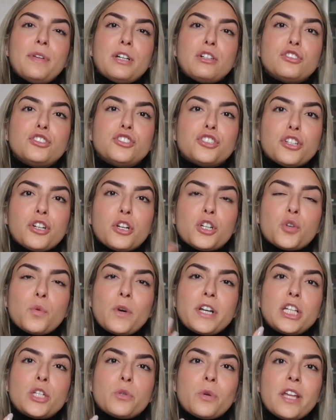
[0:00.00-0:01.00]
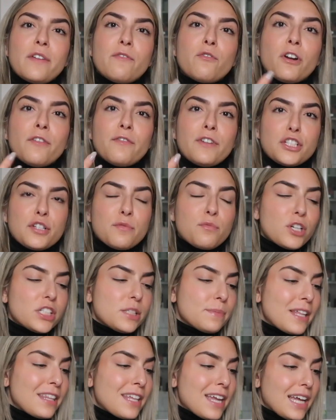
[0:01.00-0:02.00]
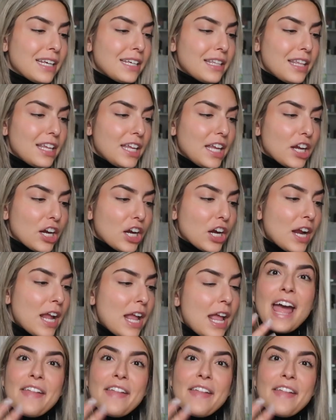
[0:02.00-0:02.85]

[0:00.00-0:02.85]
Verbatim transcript: build your 2024 vision boards by the end of the year.